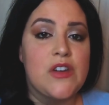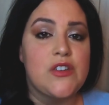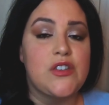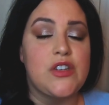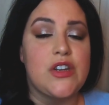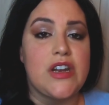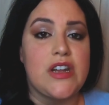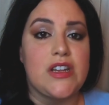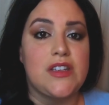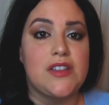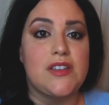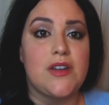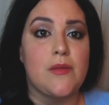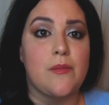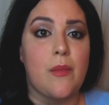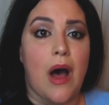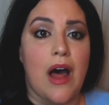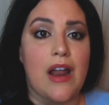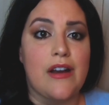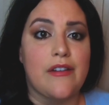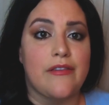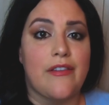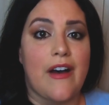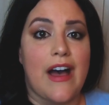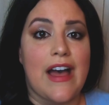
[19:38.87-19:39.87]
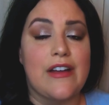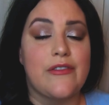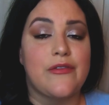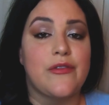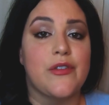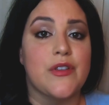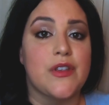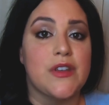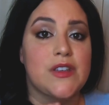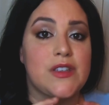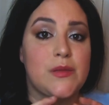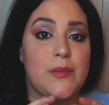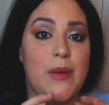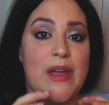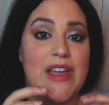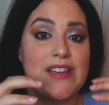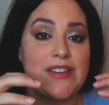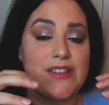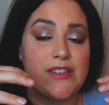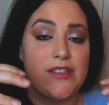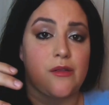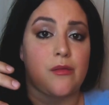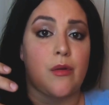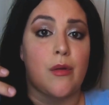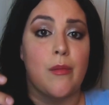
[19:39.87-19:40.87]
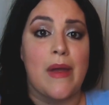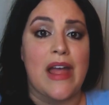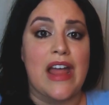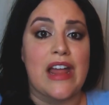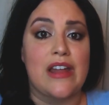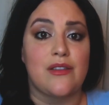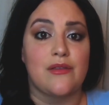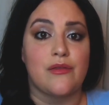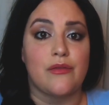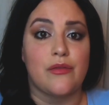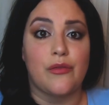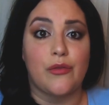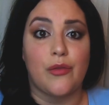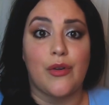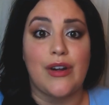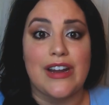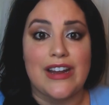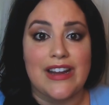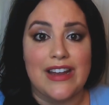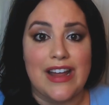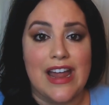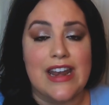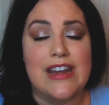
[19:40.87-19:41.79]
she needs to modify for the space to remain free